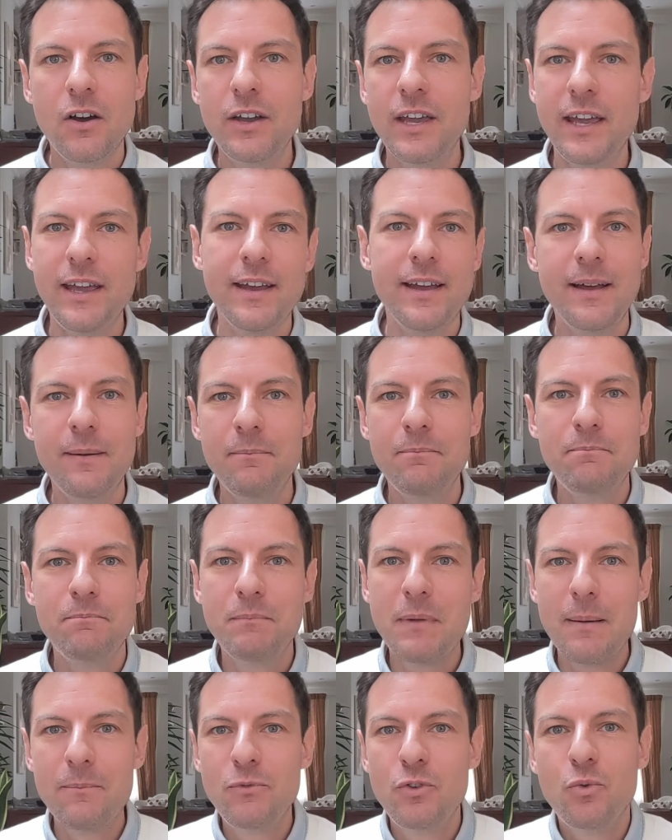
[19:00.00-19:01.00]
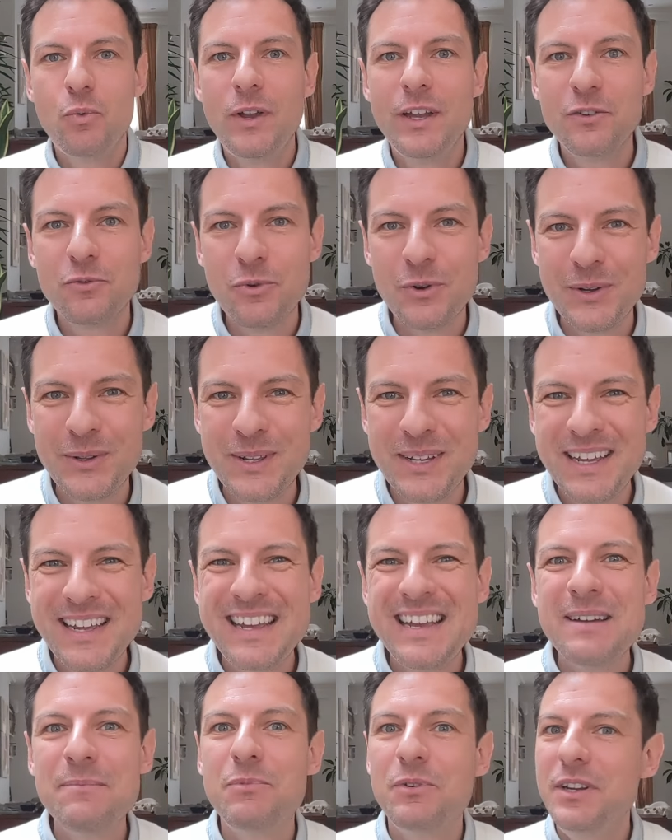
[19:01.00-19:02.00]
okay, I'm the weird one.
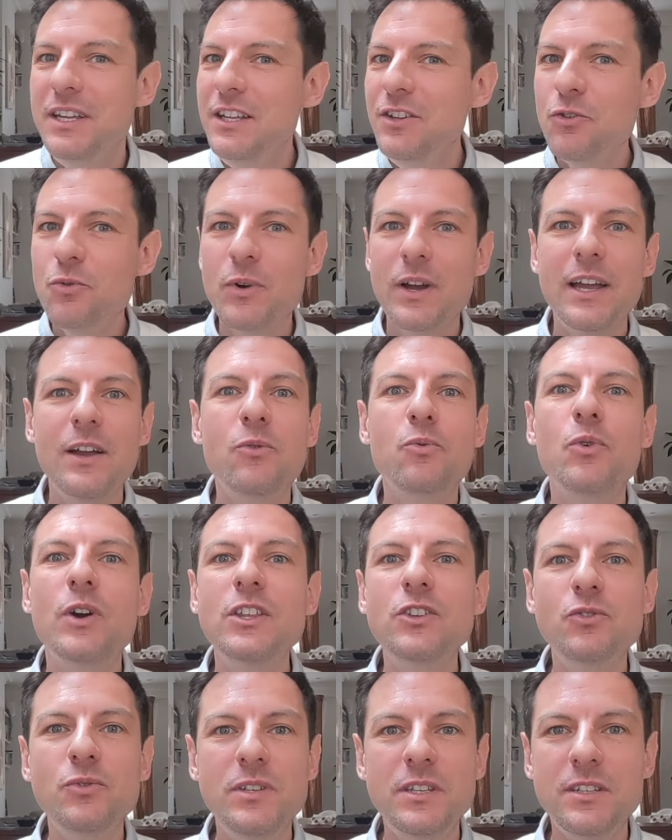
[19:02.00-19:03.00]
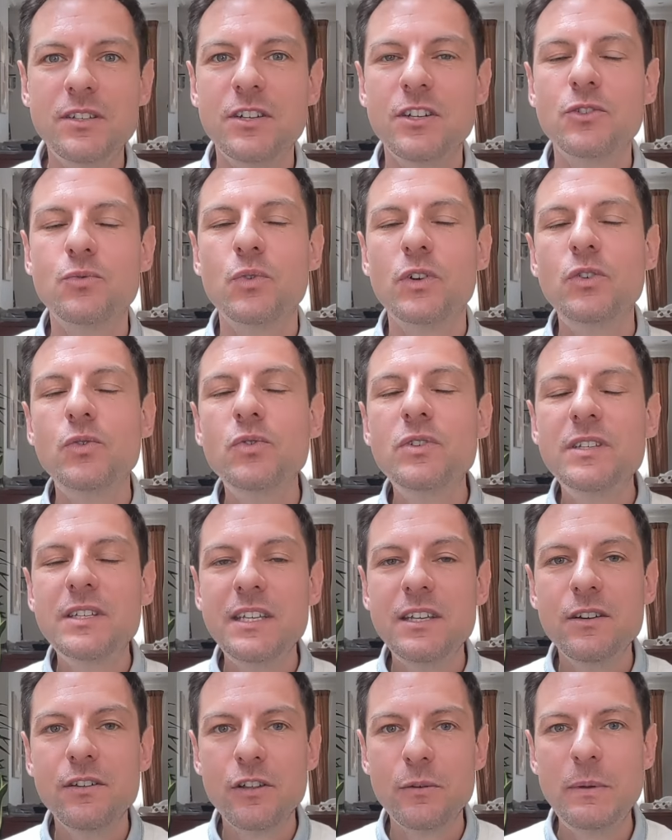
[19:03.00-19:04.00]
But in a way, when you discuss, when you
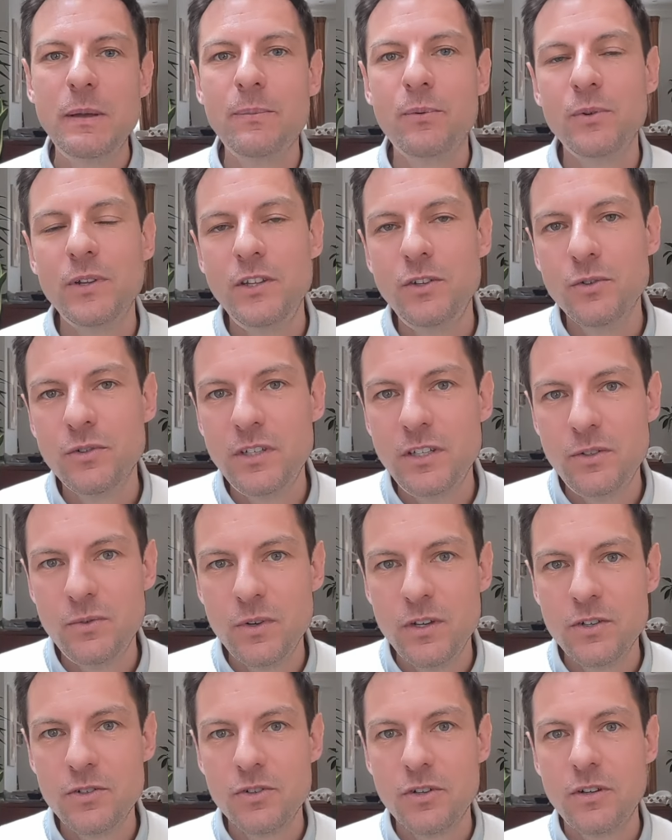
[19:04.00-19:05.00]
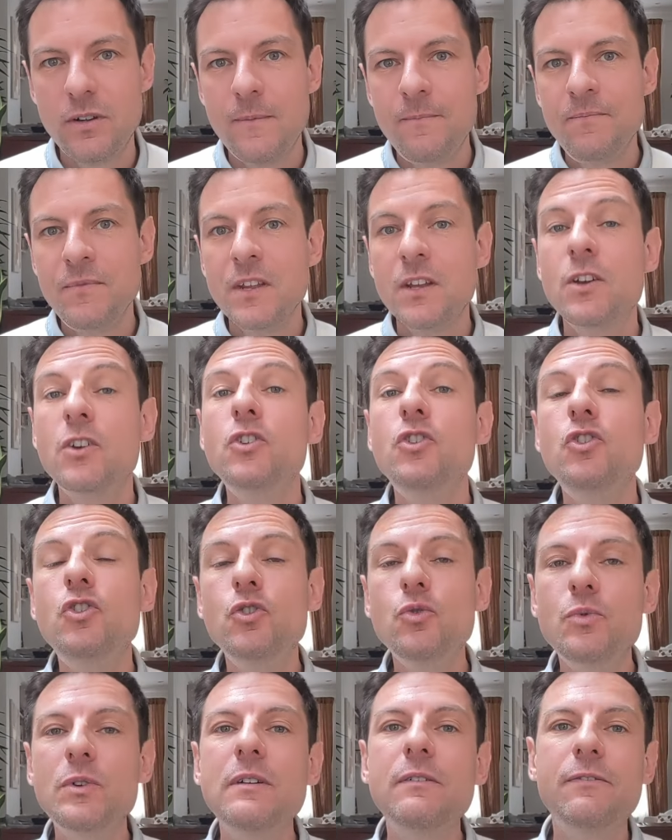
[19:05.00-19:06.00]
see other people in your situation,
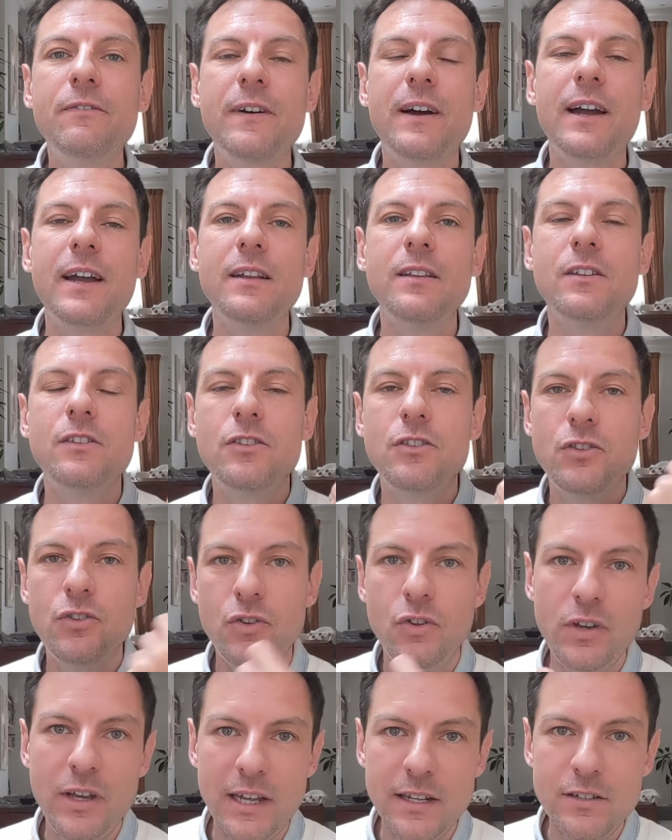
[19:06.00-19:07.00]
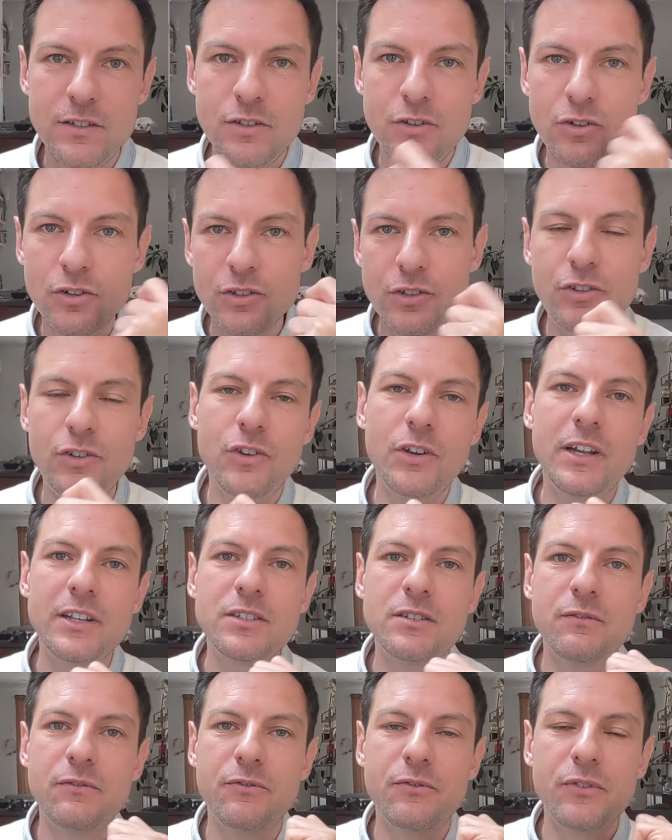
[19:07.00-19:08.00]
you will find nuggets, golden
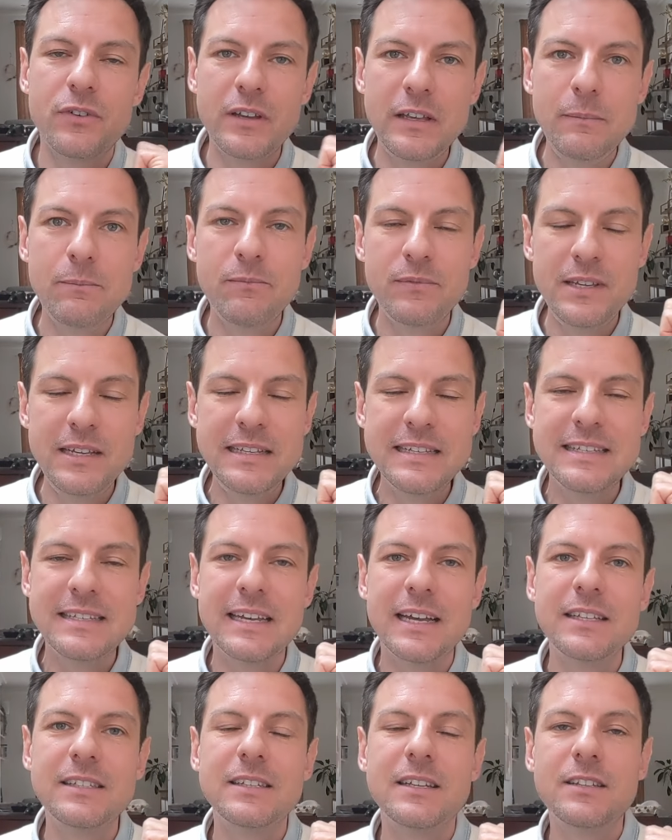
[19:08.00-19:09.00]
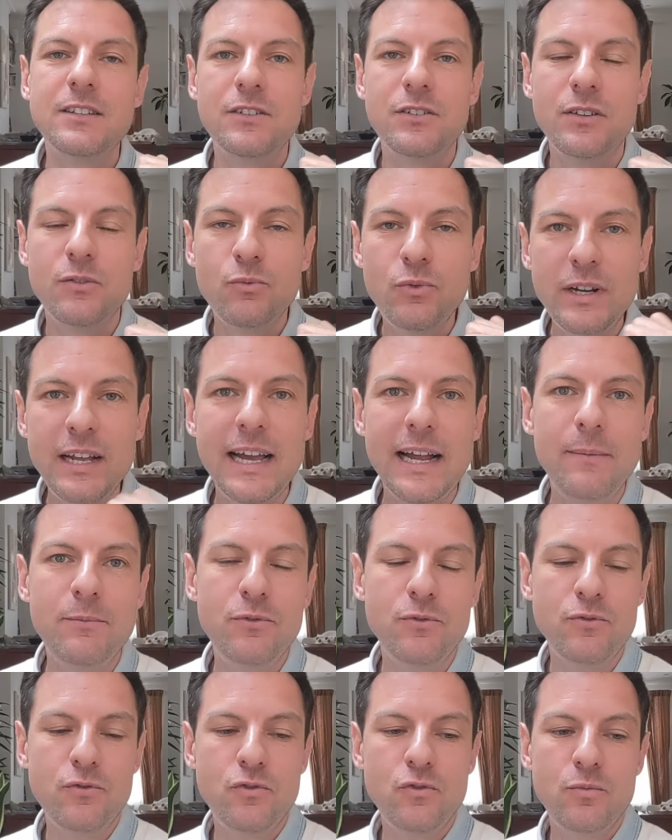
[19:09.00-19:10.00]
nuggets of insights that will
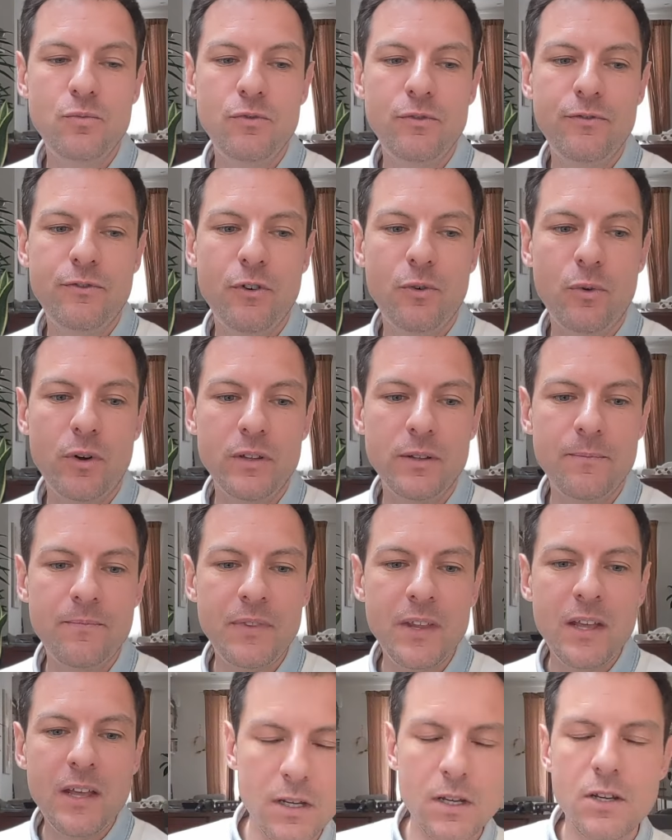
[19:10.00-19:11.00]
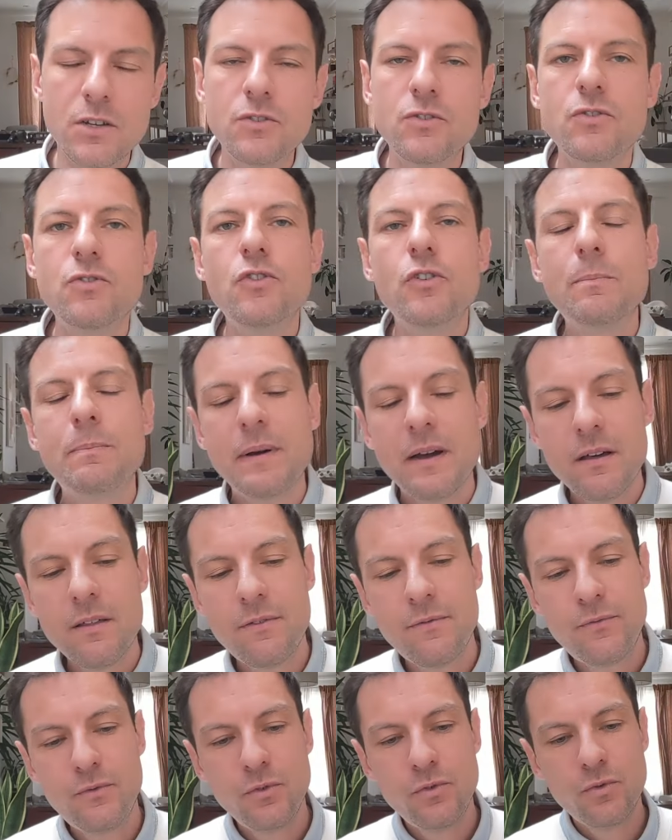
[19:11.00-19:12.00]
help you to move forward. So your
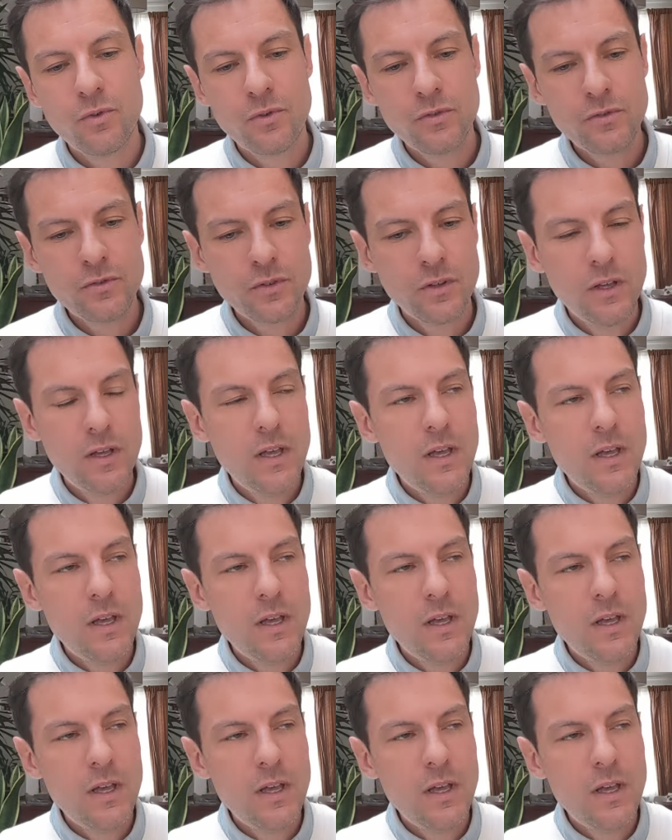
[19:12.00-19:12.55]
path to growth,